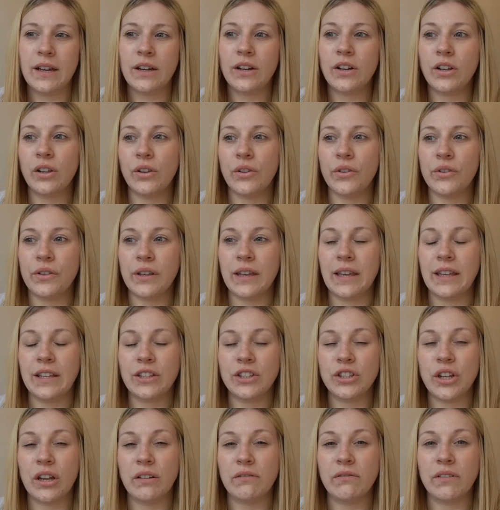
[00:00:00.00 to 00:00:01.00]
clothing
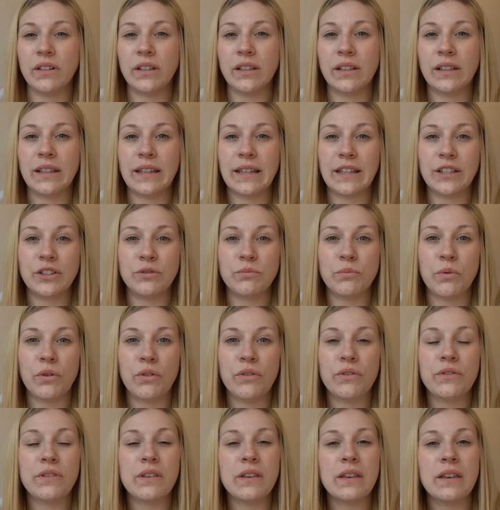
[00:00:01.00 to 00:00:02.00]
in general each
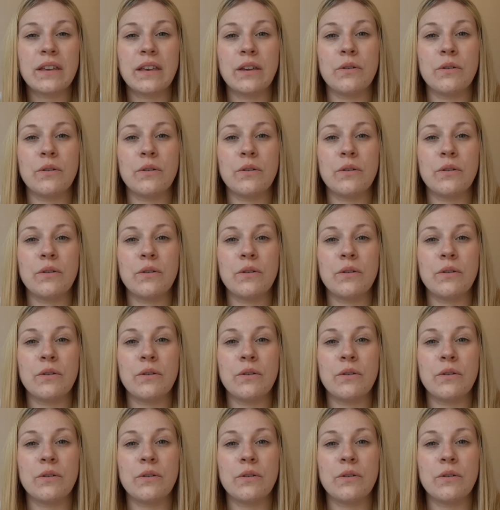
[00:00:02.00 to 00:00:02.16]
month,